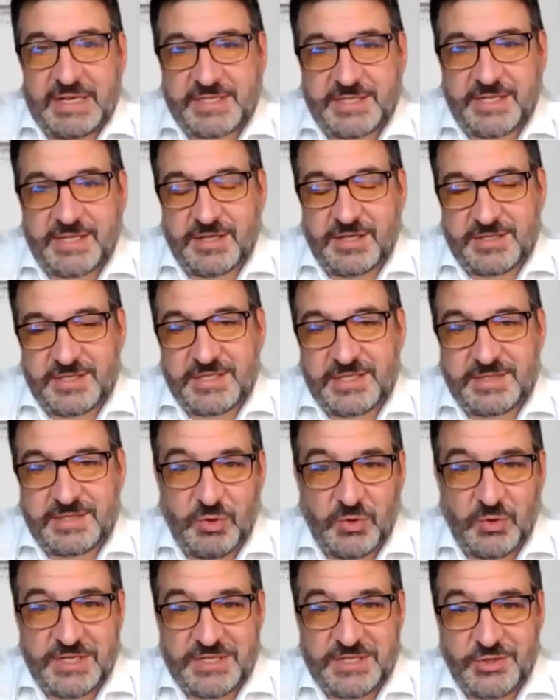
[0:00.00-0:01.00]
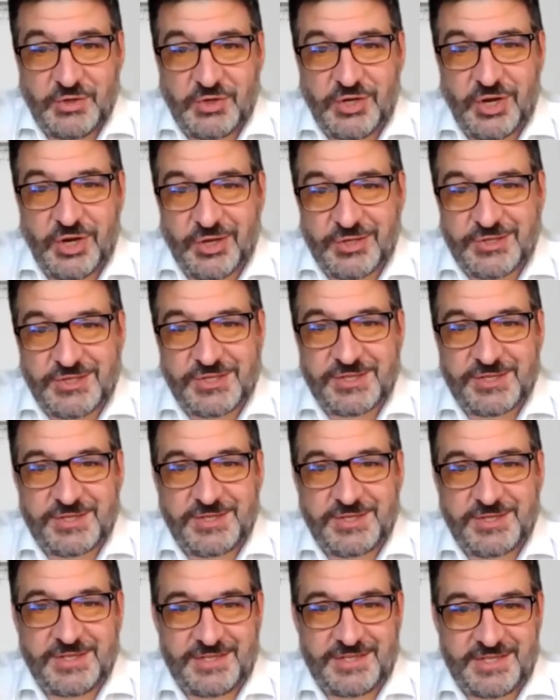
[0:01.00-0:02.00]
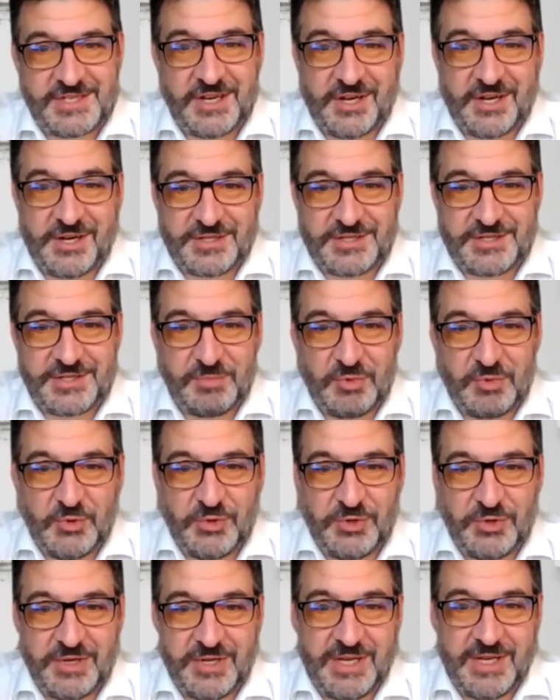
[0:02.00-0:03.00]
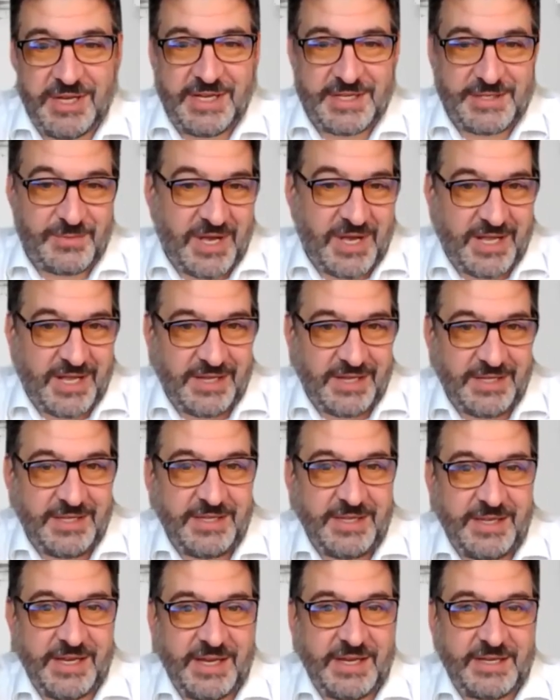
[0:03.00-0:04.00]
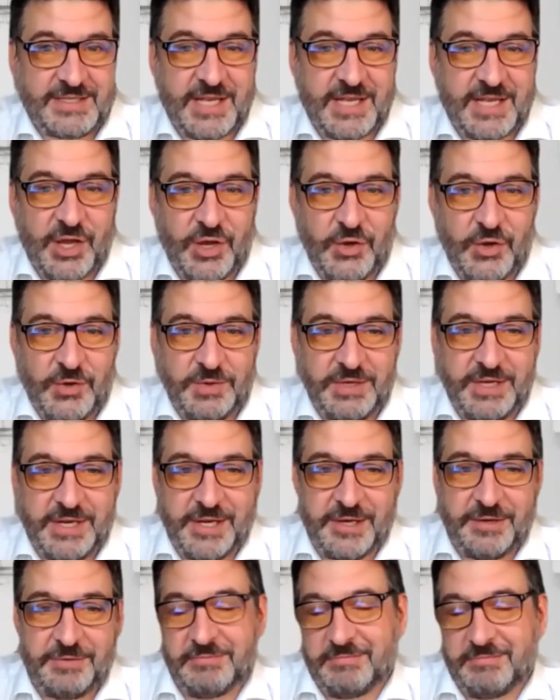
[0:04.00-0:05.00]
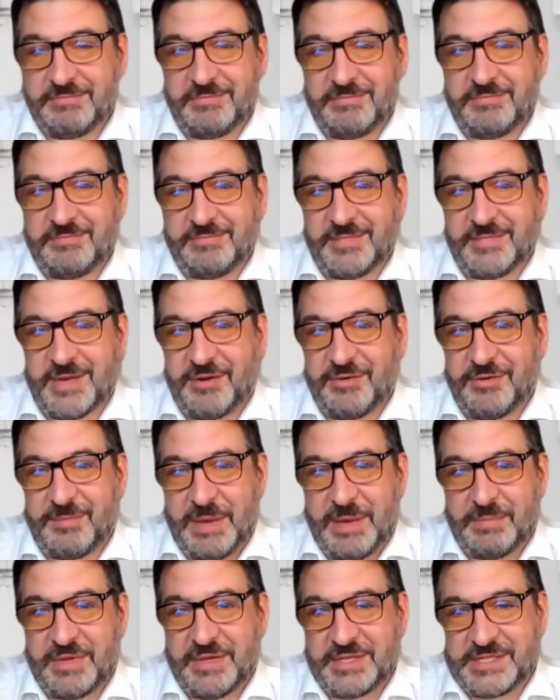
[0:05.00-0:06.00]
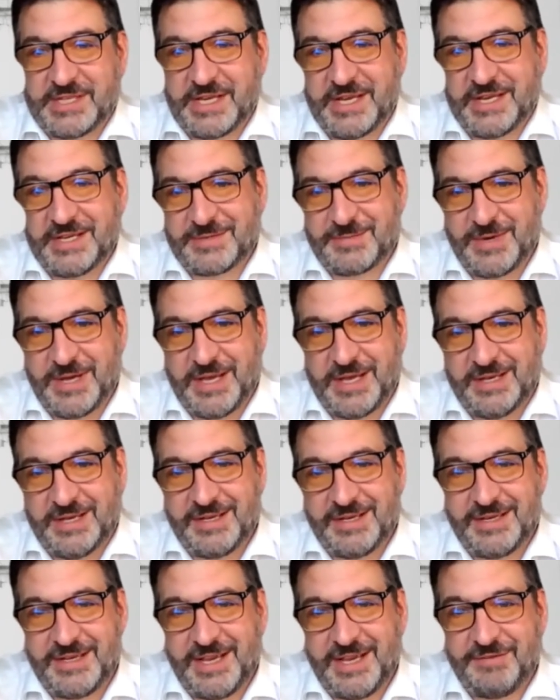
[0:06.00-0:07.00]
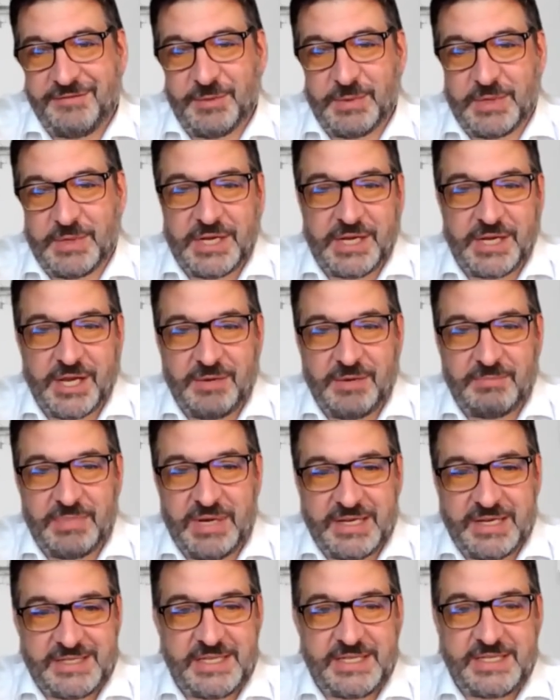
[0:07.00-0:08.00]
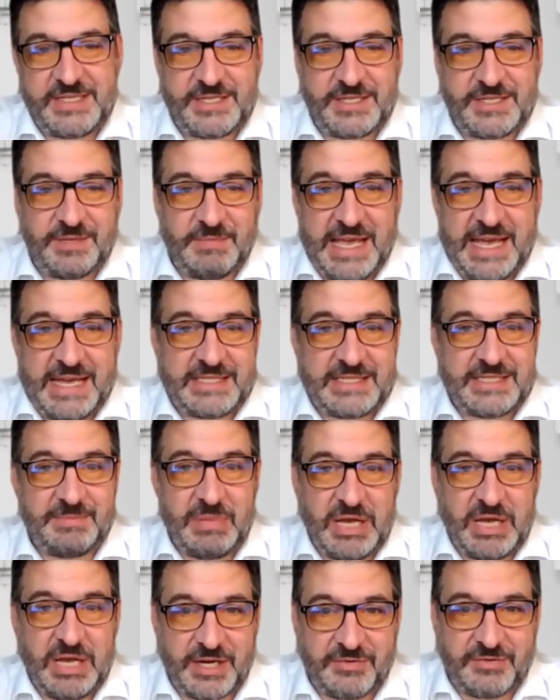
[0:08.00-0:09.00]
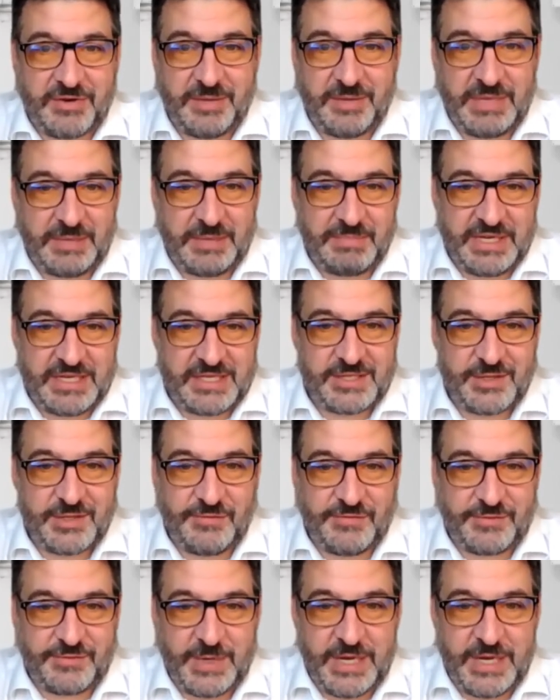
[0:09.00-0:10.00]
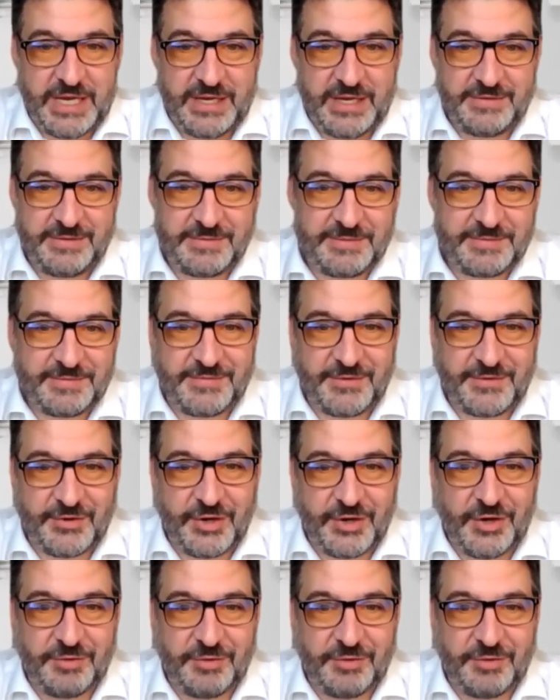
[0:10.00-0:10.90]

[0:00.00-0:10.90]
starting small is your costs start small as well. So, you know, I remember the days when if you were going to go and buy a system, you had to buy a great big bit of software for a lot